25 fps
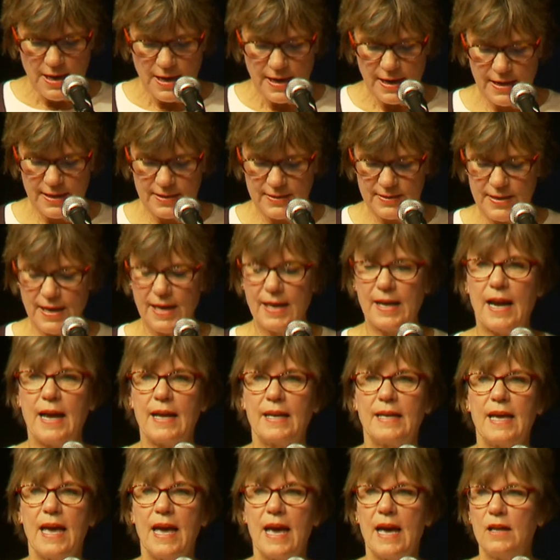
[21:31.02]
is that,
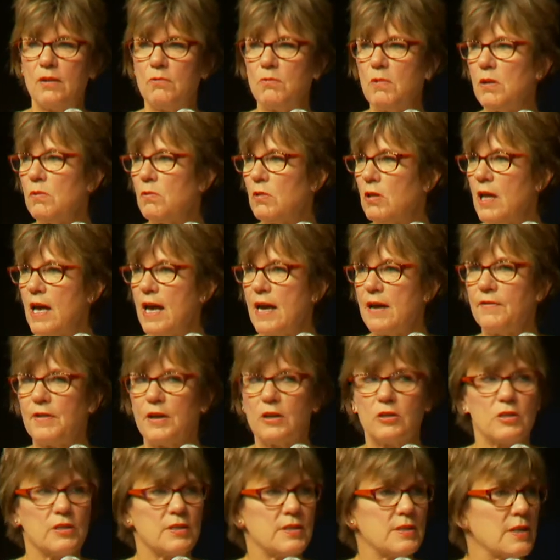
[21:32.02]
again, we will have
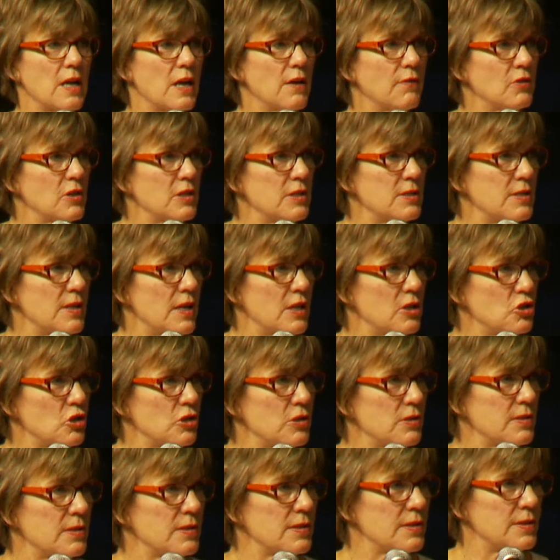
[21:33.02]
our discovery
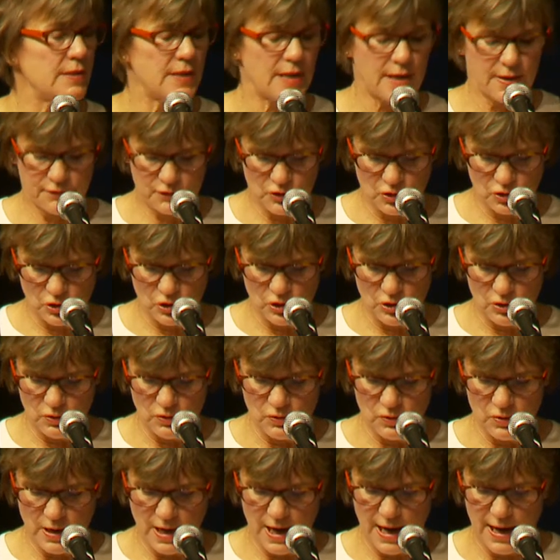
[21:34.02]
sessions this
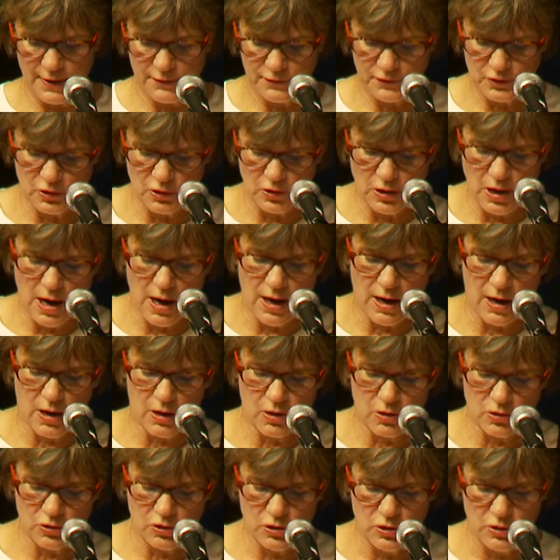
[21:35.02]
afternoon after
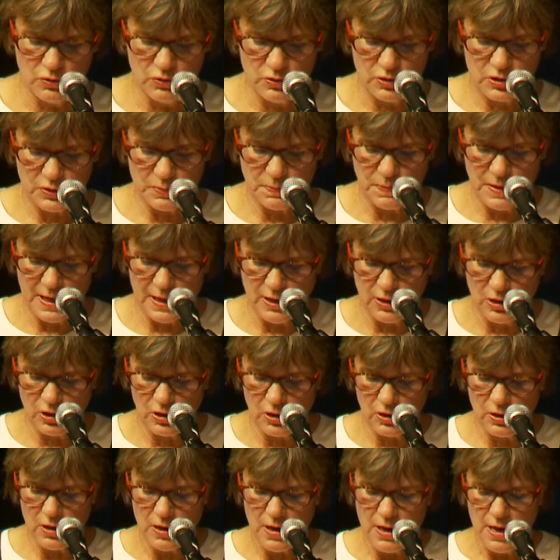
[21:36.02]
our noon
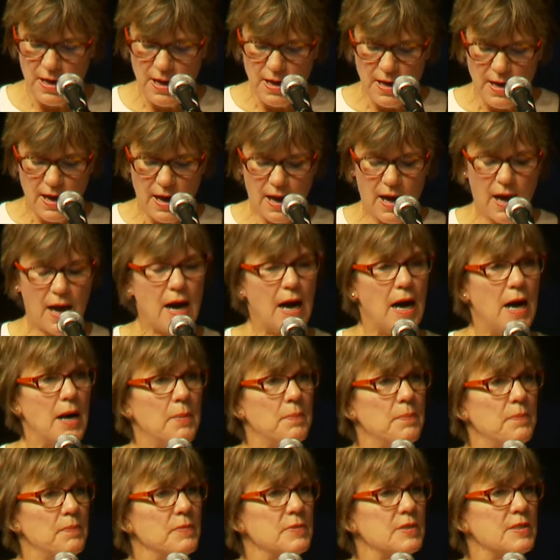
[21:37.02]
speaker.
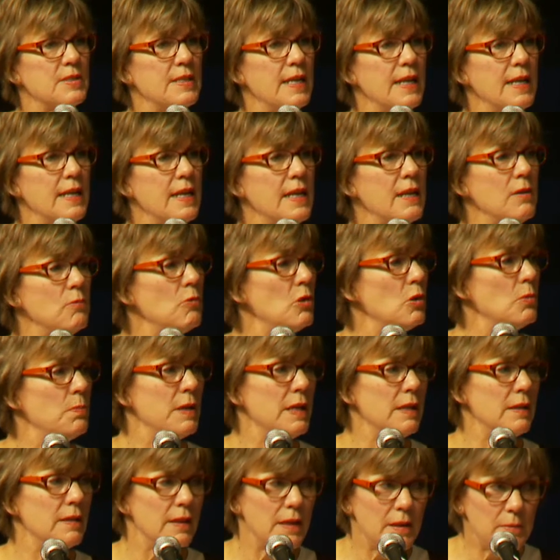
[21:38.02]
Seating will
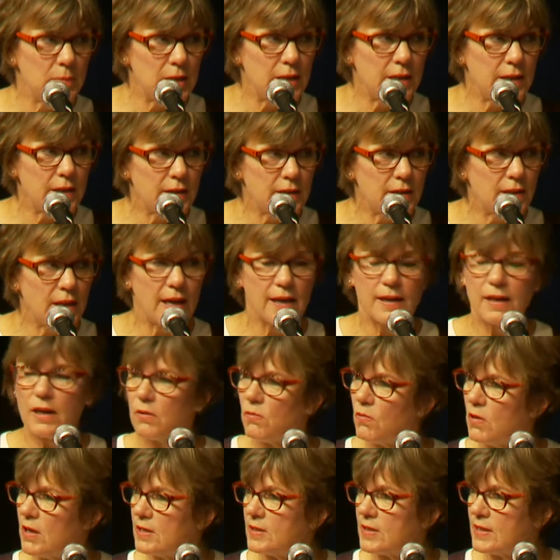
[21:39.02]
be limited like it
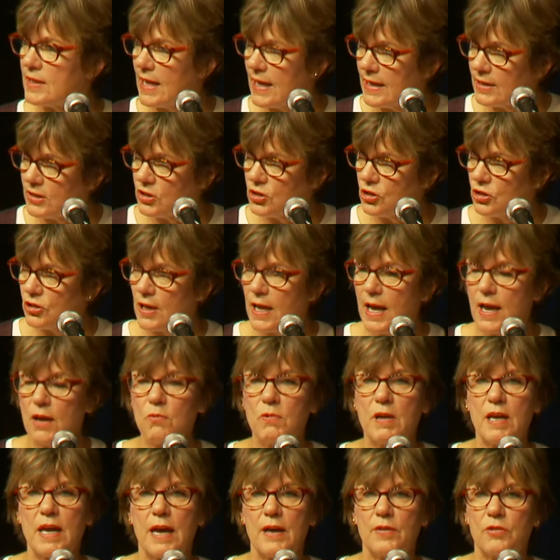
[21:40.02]
was yesterday.
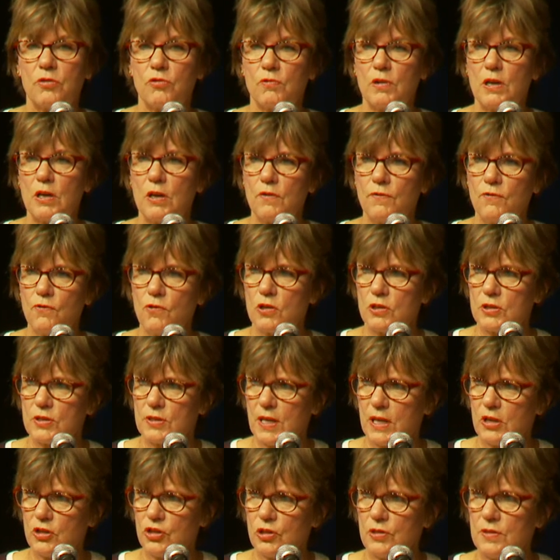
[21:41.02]
We had three or four
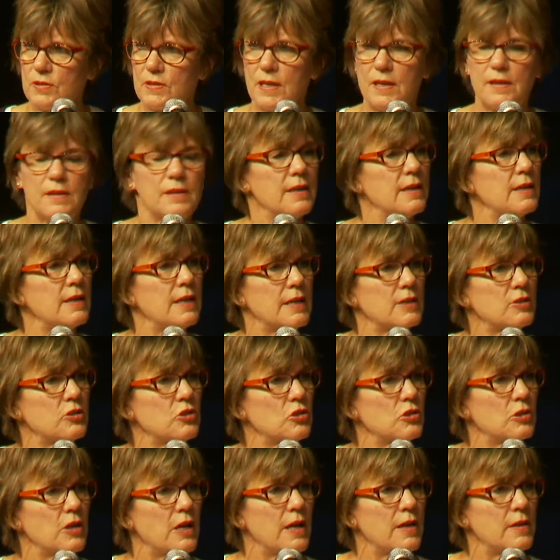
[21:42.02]
sessions, I think,
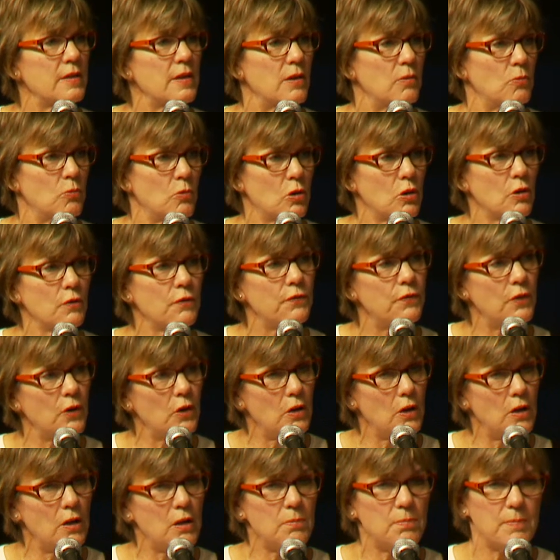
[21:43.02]
yesterday that were
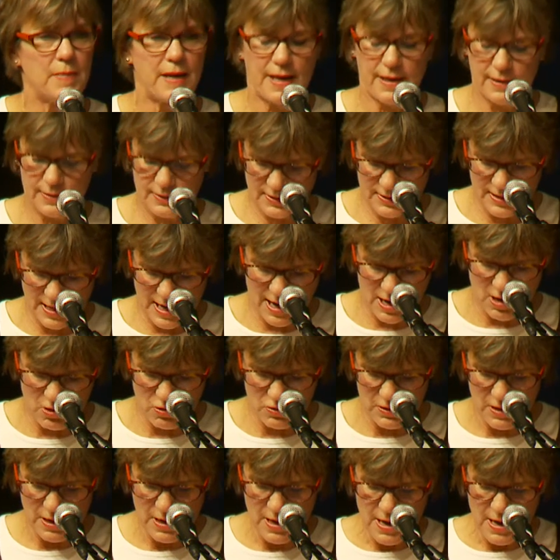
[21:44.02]
full, maxed out.